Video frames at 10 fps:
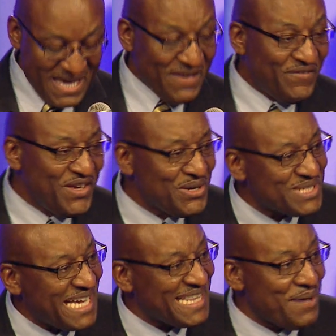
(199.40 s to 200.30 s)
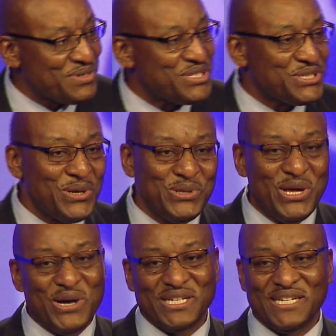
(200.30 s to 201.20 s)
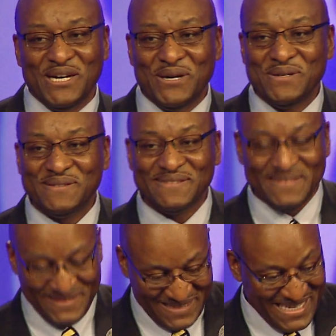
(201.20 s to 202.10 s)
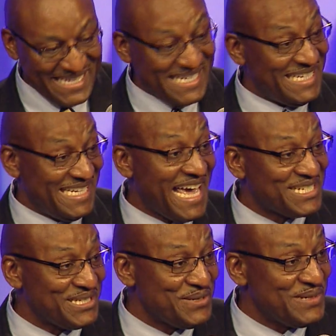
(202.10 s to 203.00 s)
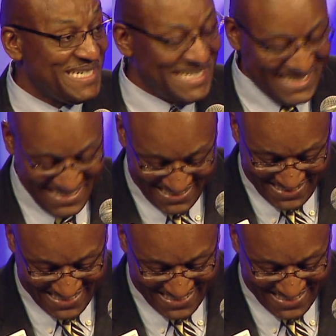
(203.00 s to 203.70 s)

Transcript: It feels like that was so long ago, and it actually was.